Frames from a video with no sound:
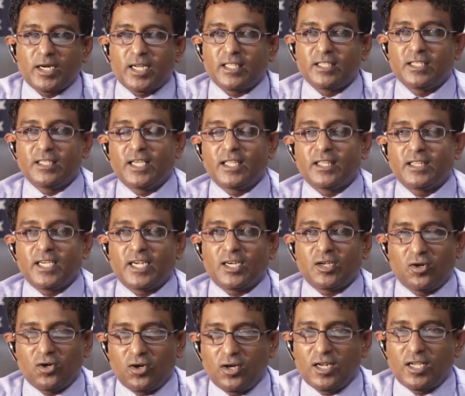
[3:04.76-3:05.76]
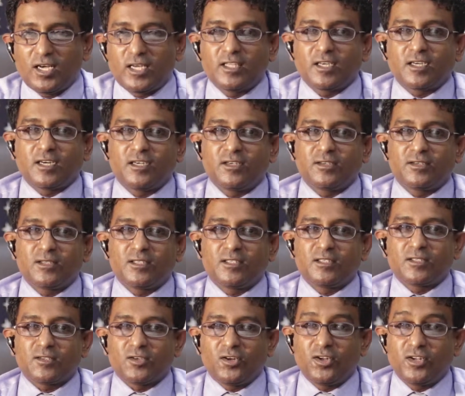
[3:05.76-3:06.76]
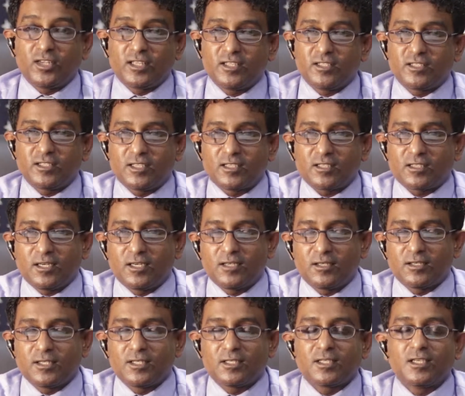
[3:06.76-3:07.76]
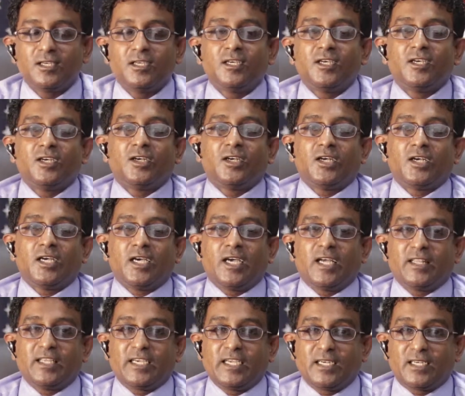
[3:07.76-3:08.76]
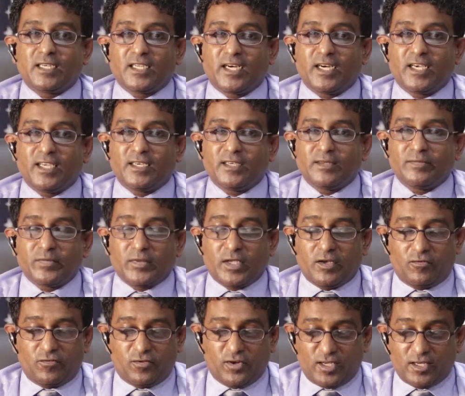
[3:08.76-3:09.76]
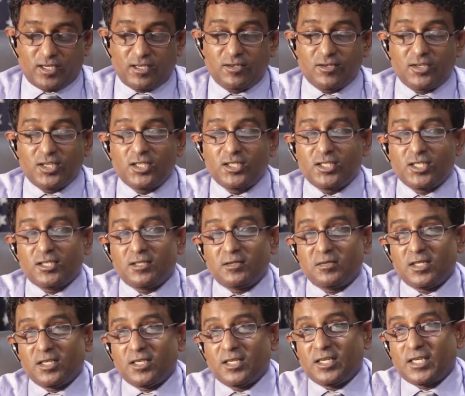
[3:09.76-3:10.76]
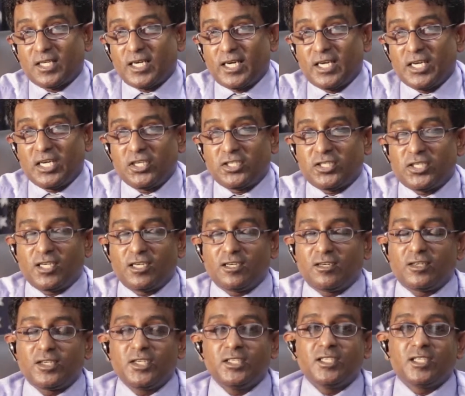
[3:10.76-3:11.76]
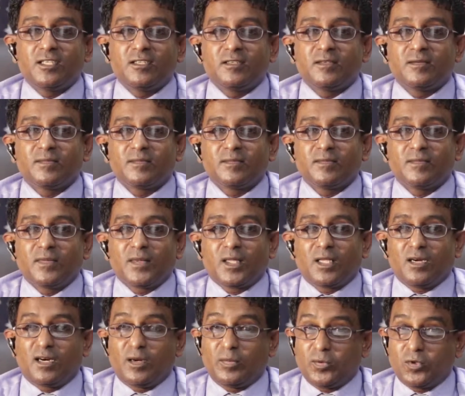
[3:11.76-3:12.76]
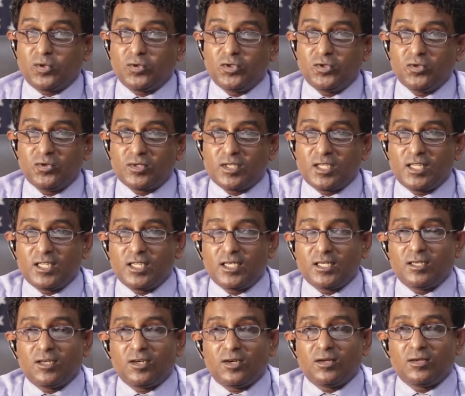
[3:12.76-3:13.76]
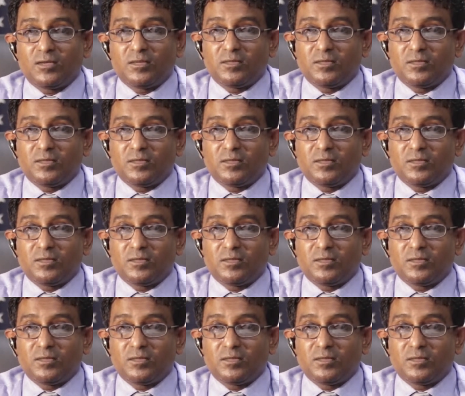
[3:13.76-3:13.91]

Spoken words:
but other than that, all other countries, all other 6 countries, the entire African region, the entire Asian region, up to New Zealand,